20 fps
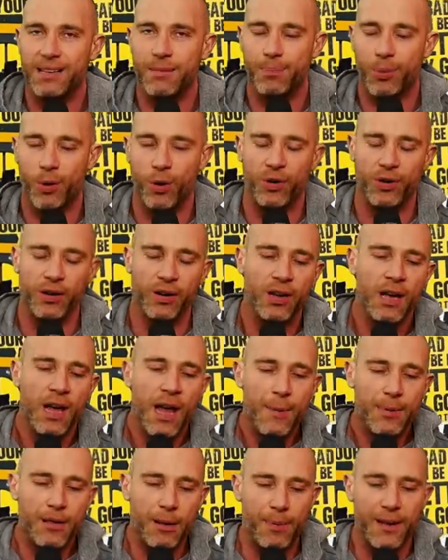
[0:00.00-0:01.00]
important.
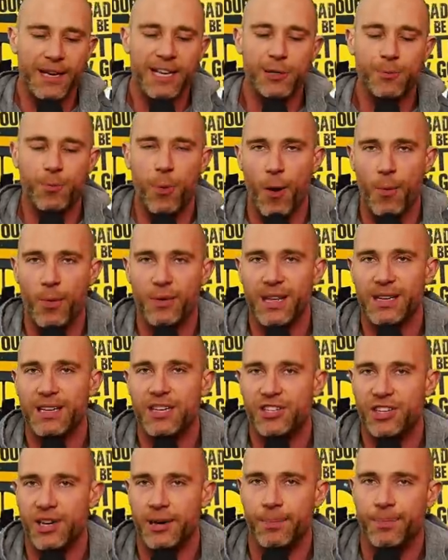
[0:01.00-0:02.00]
But the biggest problem with any
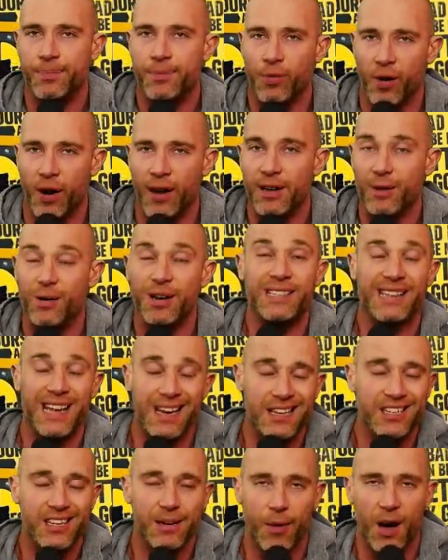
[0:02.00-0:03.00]
gym, right, or at least
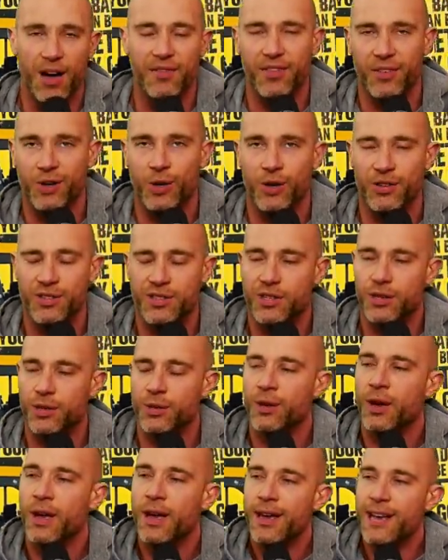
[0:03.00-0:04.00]
any gym I've ever gone
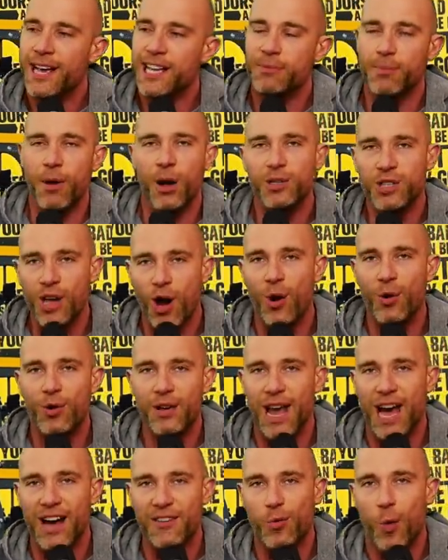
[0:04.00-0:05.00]
to, is most only
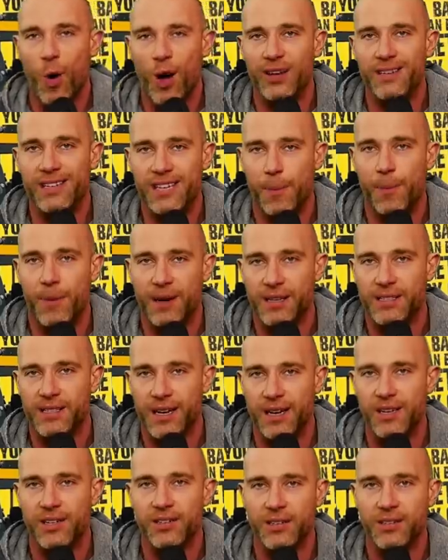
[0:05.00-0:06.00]
have one dipping
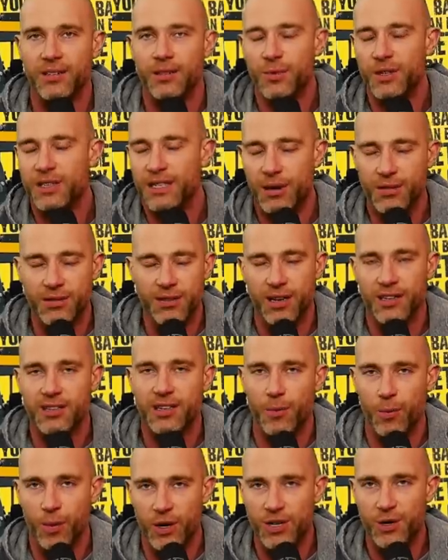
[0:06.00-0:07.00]
station, which sounds like
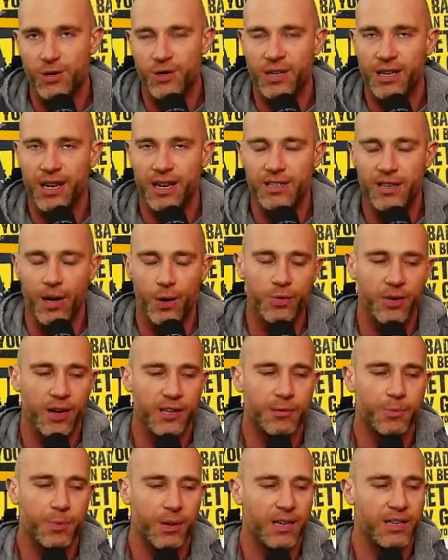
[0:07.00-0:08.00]
somewhere you should get
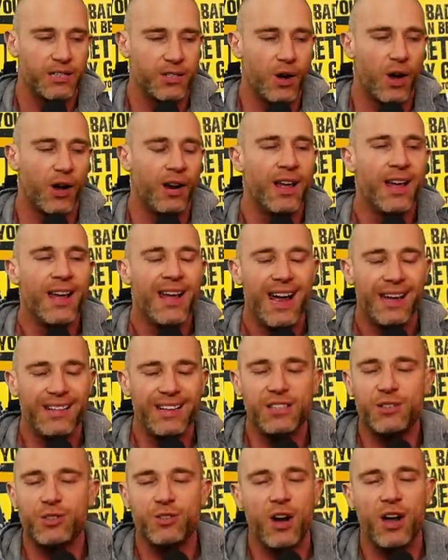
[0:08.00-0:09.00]
donuts, but it's not. And
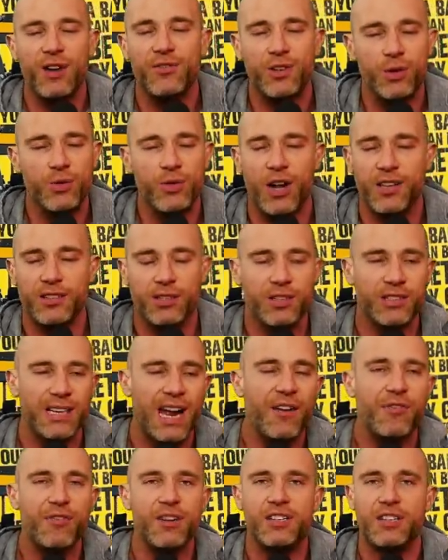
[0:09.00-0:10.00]
that drives you nuts because
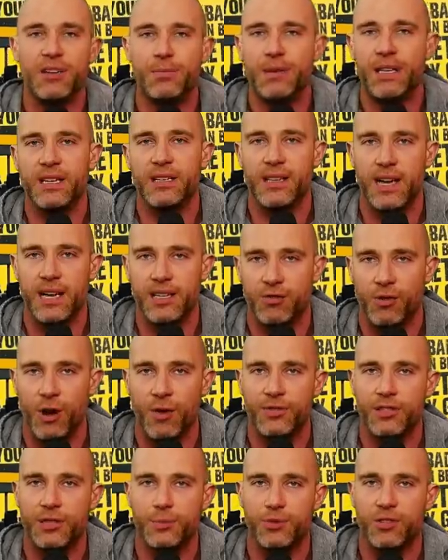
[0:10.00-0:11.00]
every gym these days are
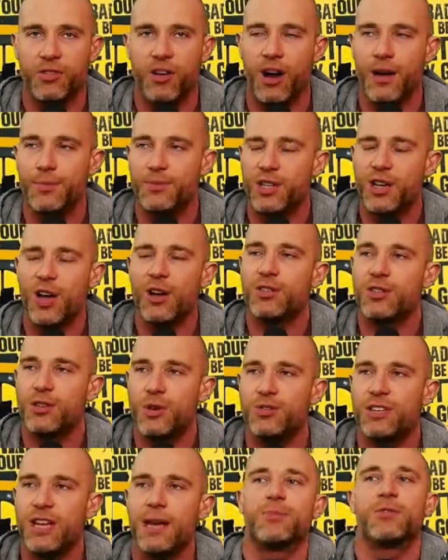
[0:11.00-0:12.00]
oversubscribed. So you go to do
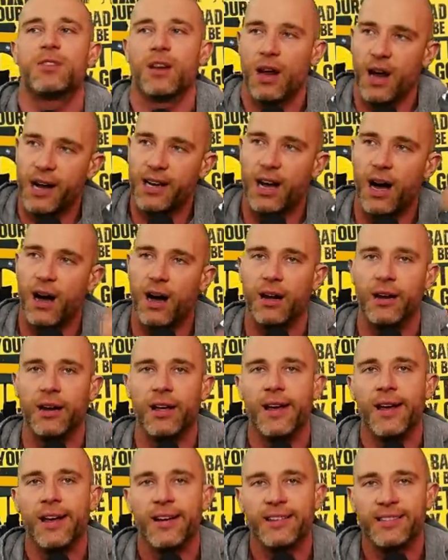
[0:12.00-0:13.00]
dips, like, I can't
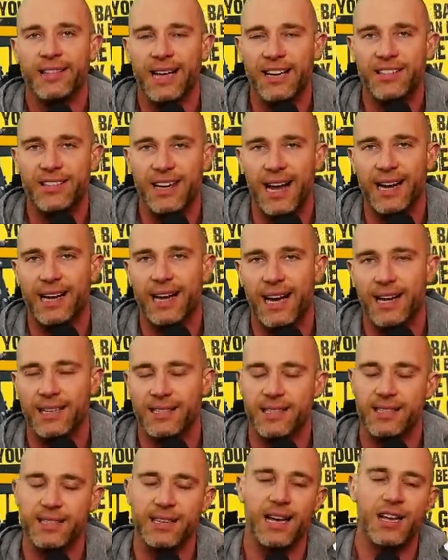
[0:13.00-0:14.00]
because that jackass
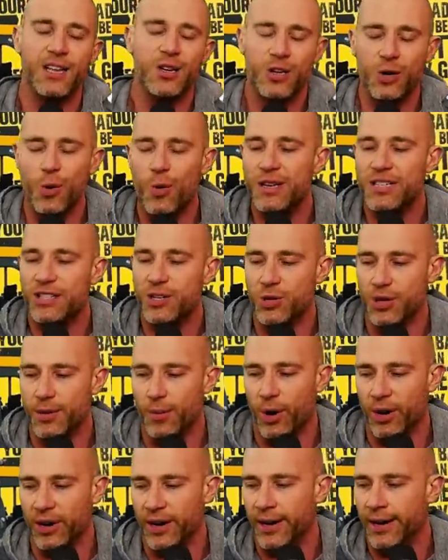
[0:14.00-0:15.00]
is there. You can always do them
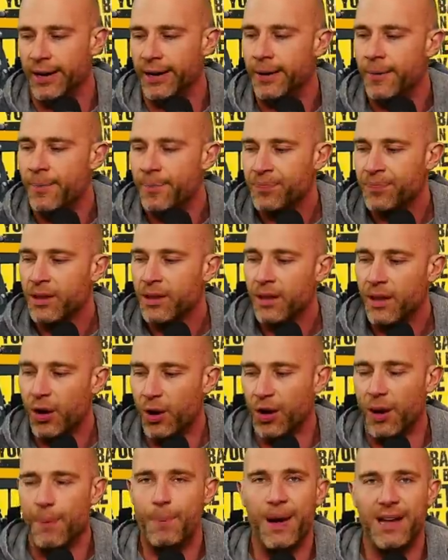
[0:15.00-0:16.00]
on a
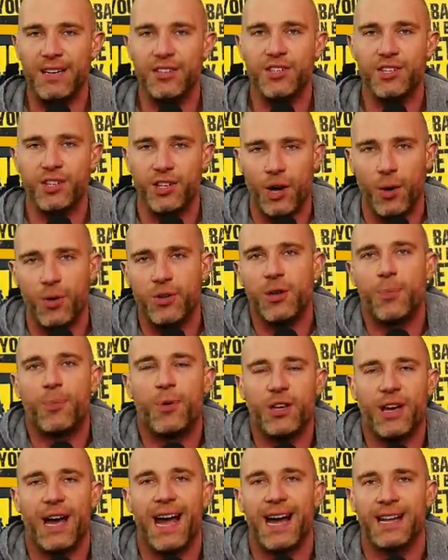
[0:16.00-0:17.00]
on a bench, you know, and you put
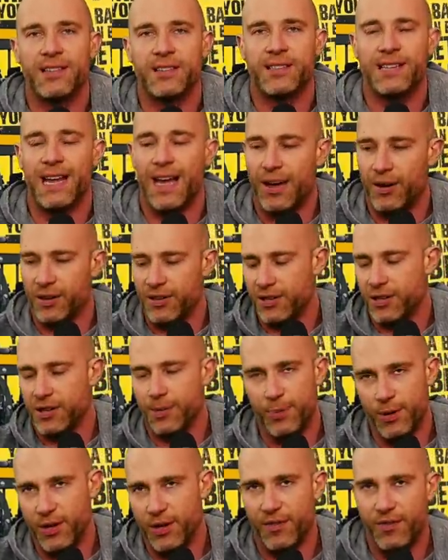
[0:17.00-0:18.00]
your hands down and you can
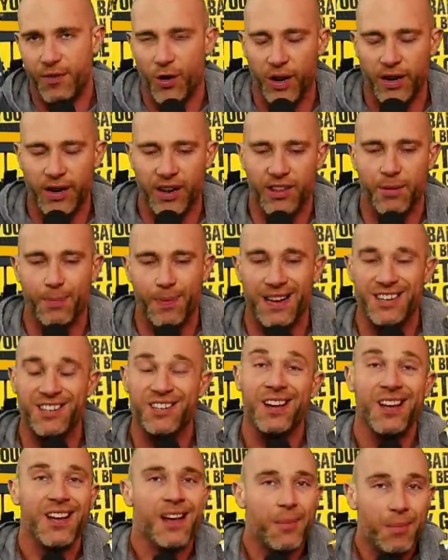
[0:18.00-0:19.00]
put your foot on another bench,
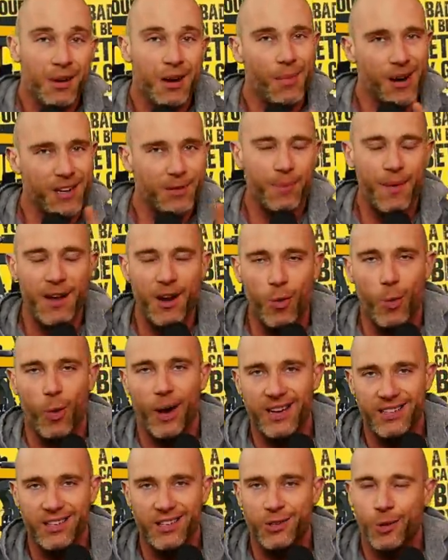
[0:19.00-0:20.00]
but a much better
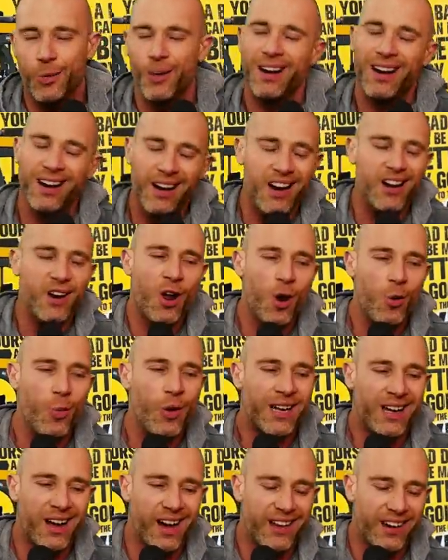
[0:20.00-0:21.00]
way to do it. And I know we're
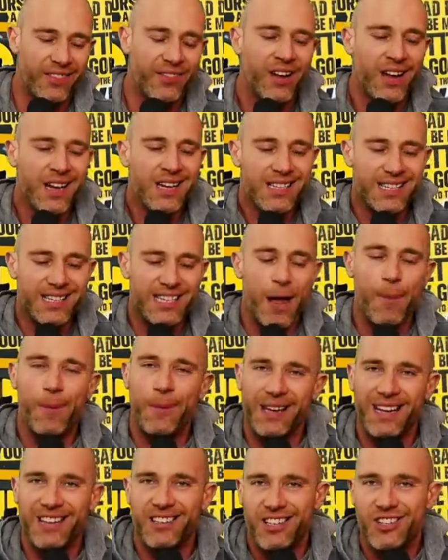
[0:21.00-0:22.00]
kind of
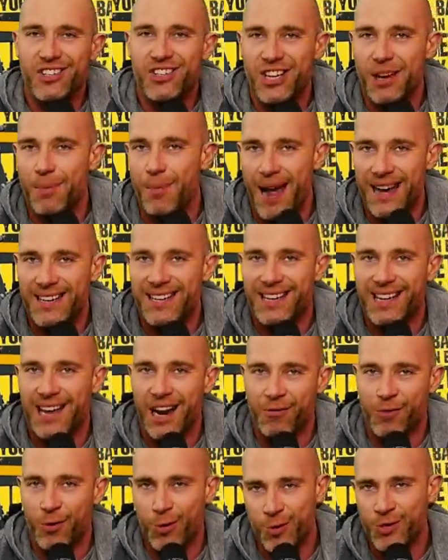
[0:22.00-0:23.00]
stepping into gym
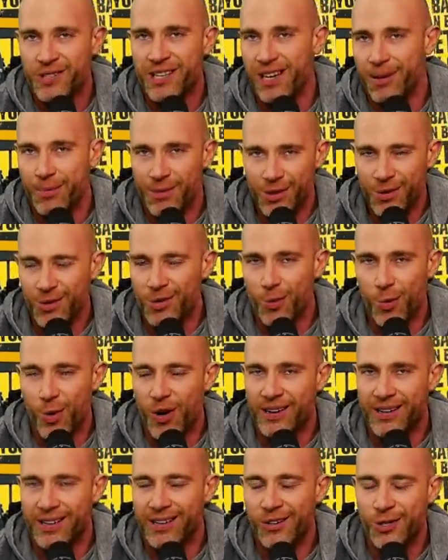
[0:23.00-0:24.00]
etiquette rules here, but as long as you're
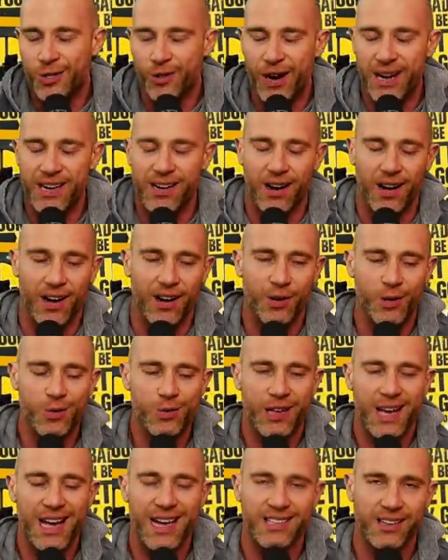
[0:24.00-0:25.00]
working and training hard, who
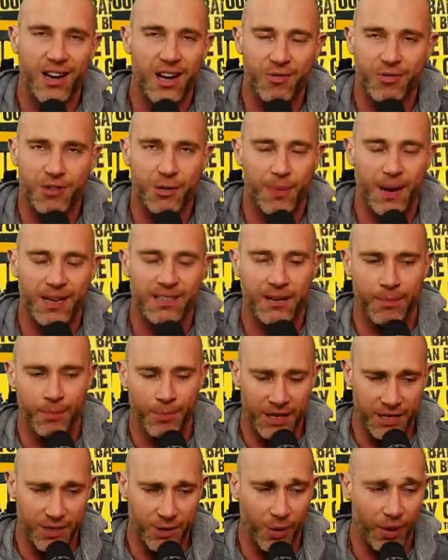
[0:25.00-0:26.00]
cares? I'd respect
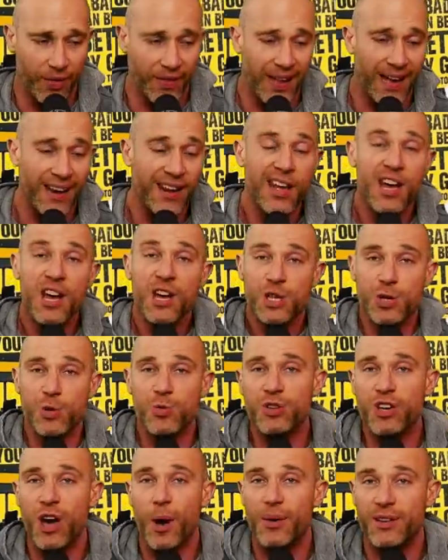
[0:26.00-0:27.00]
somebody doing that. You
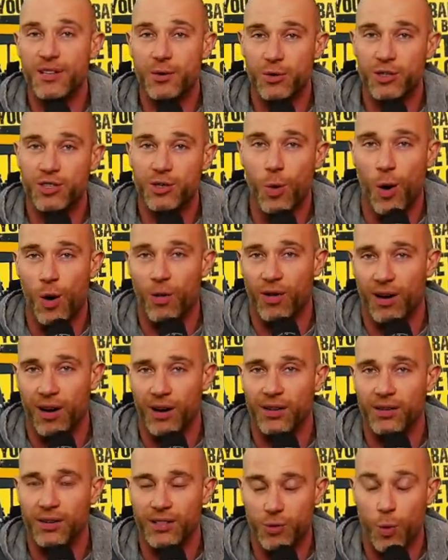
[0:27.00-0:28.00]
can go into a squat right,
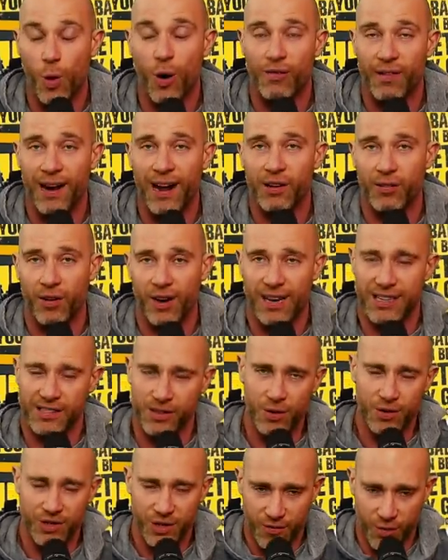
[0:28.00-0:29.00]
a squat rack, right? As
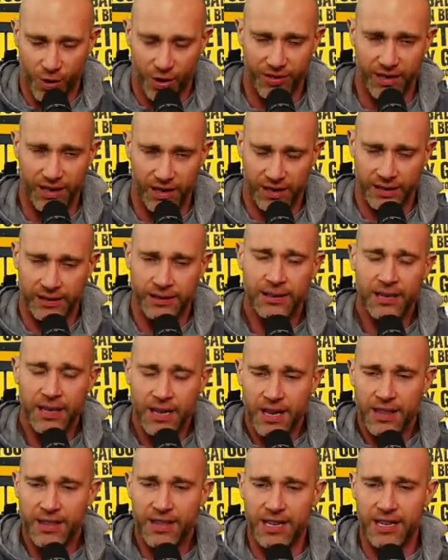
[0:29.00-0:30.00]
long as you've got the
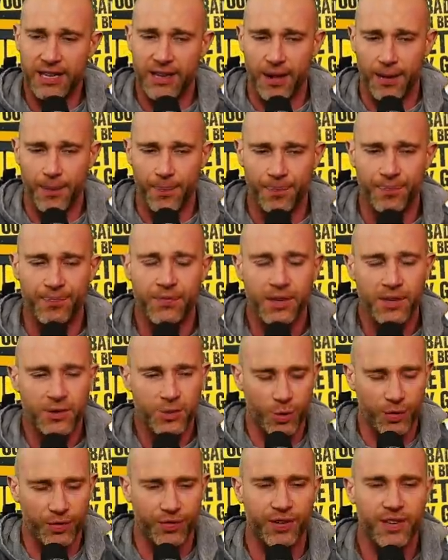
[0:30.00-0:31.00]
the um,
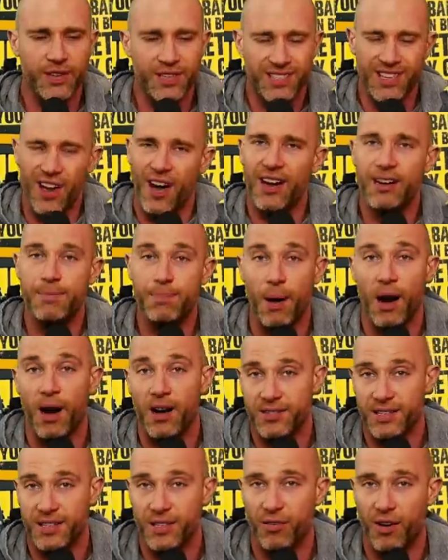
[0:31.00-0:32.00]
sort of
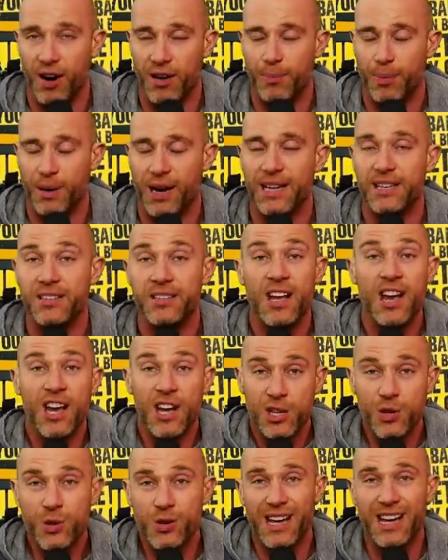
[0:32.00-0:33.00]
sidebars in the right place,
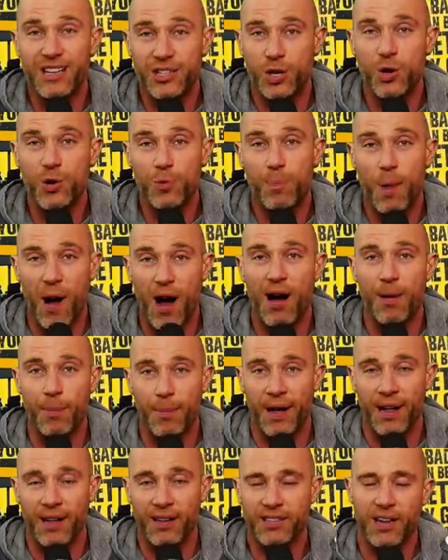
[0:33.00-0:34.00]
you can get two
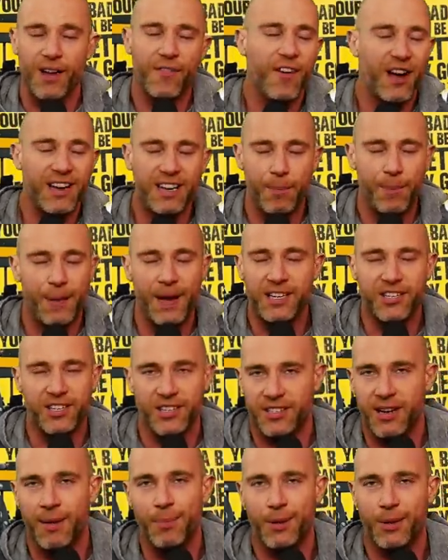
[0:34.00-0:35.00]
barbells. I'll find a picture.
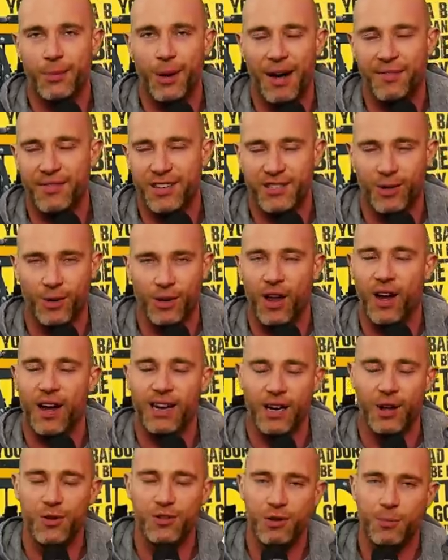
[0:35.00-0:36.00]
Somebody will have this online.
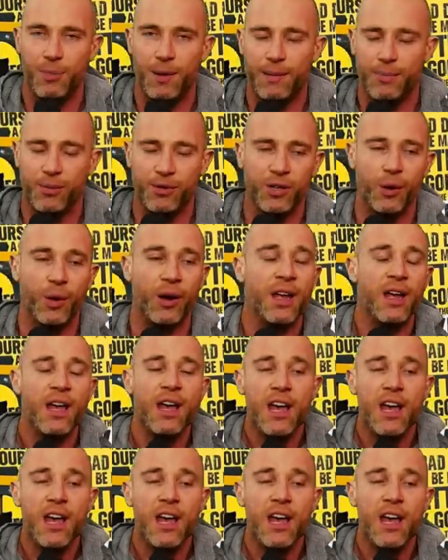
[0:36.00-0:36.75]
Loads of people do it.